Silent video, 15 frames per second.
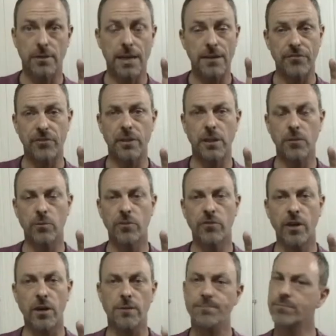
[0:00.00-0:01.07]
That's the end
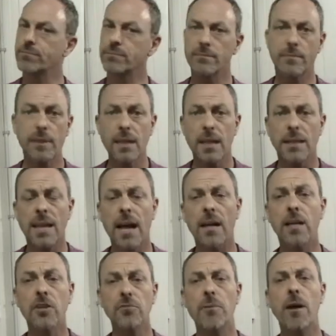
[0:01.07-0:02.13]
result. Now
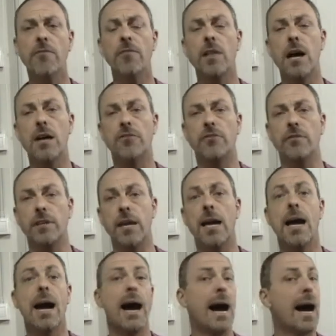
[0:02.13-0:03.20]
here's my philosophy.
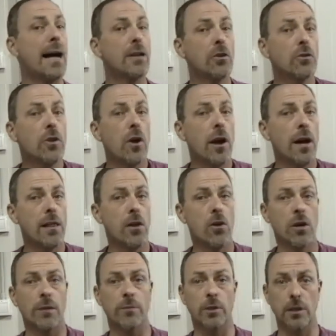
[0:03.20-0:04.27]
I don't know how
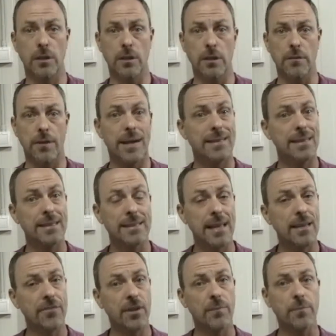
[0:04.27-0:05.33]
long I'm going to live. I think
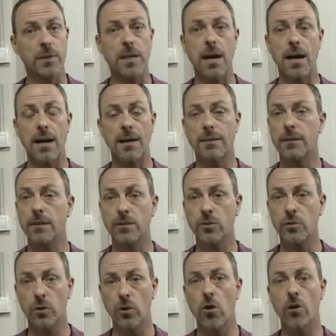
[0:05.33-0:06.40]
that's up to God
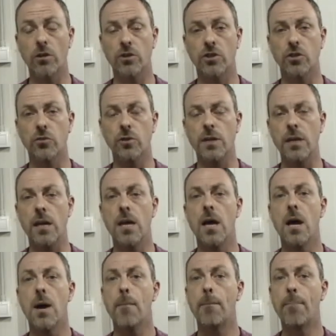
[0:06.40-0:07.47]
to a large degree.
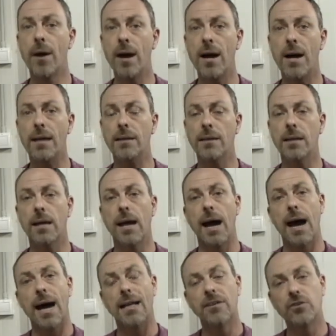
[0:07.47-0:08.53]
But
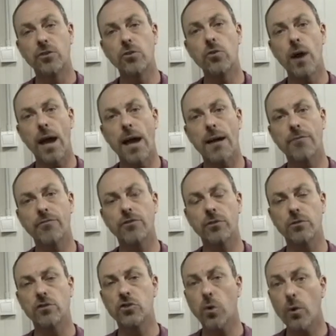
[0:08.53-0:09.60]
I do have
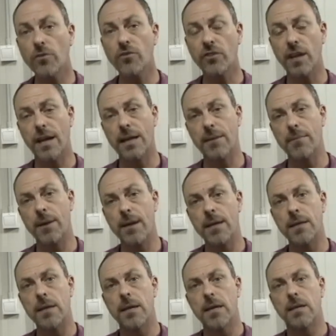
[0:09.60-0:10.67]
certain choices I can
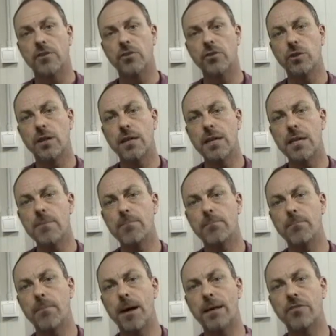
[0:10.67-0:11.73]
make to keep
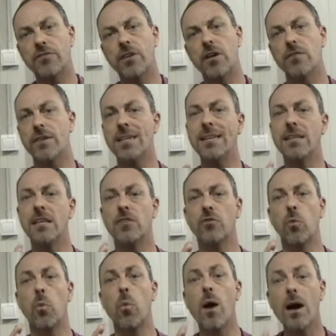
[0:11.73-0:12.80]
myself in this
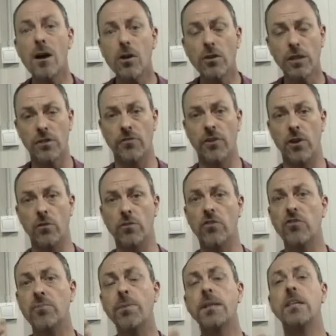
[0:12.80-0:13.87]
wellness zone, to
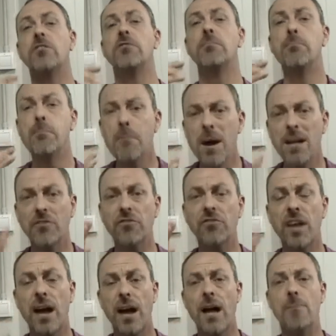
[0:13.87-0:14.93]
spend as much
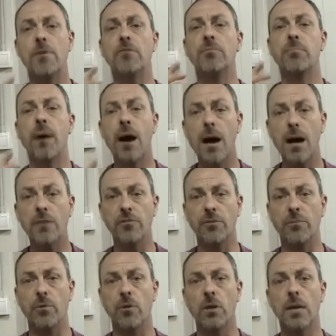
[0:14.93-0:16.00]
time as
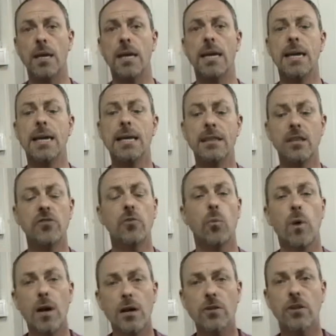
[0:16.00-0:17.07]
possible in this
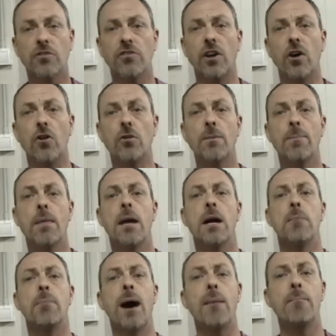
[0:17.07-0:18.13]
wellness zone
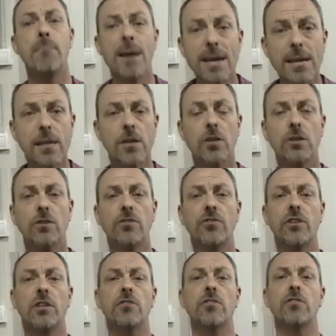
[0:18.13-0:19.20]
by making good
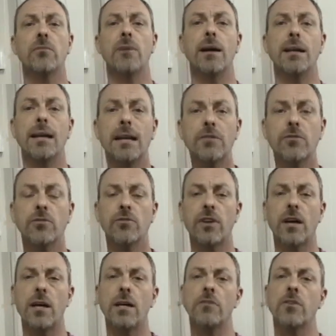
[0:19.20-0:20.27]
decisions about
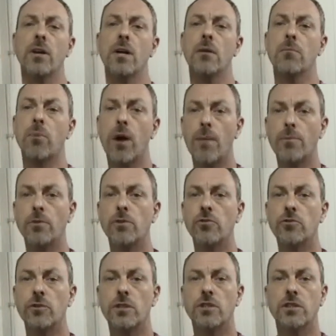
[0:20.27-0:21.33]
exercise, proper
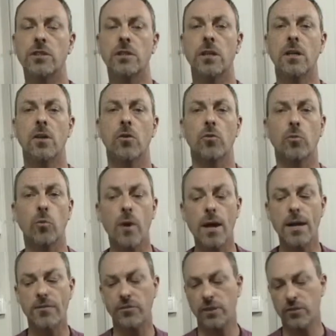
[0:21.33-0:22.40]
nutrition,
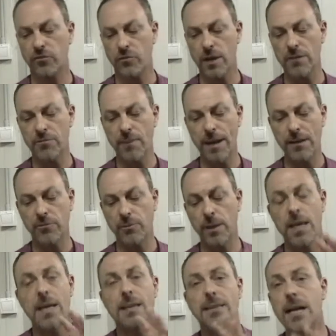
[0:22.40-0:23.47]
rest, and stress
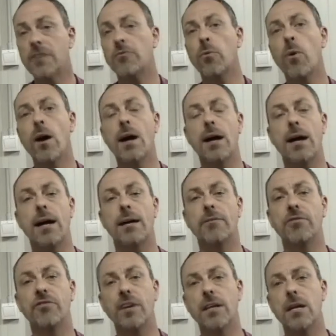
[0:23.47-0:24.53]
management. That's why I
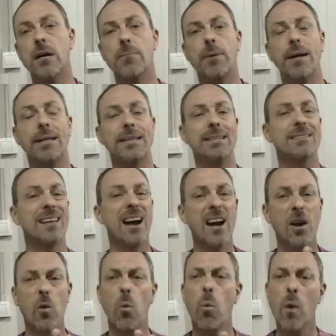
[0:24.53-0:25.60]
have set up an
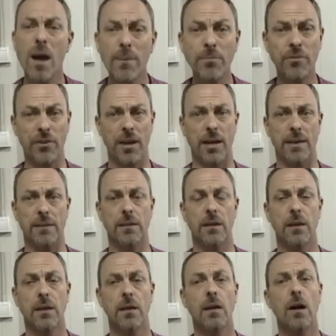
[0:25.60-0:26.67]
entire website
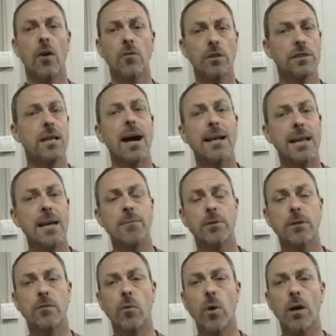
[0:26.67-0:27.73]
on the
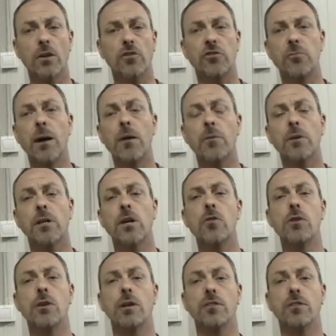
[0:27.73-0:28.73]
Dynamic of Wellness. You might want to go there.